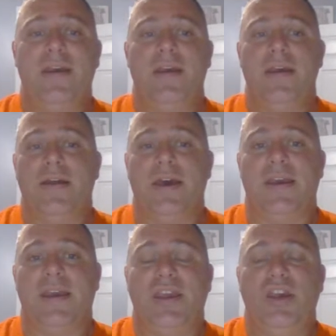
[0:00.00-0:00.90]
Like,
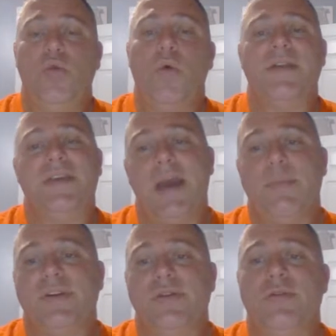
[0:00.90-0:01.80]
you want the
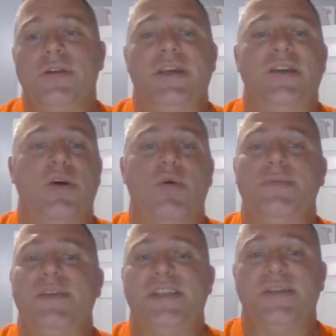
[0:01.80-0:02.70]
opportunity. You don't want to be
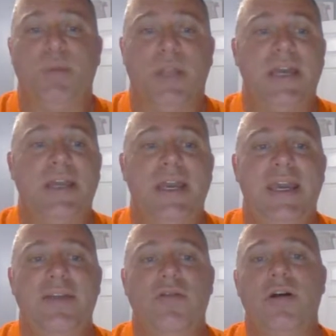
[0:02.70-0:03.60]
splitting the
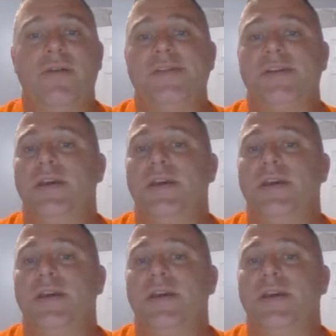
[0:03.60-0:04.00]
handoffs.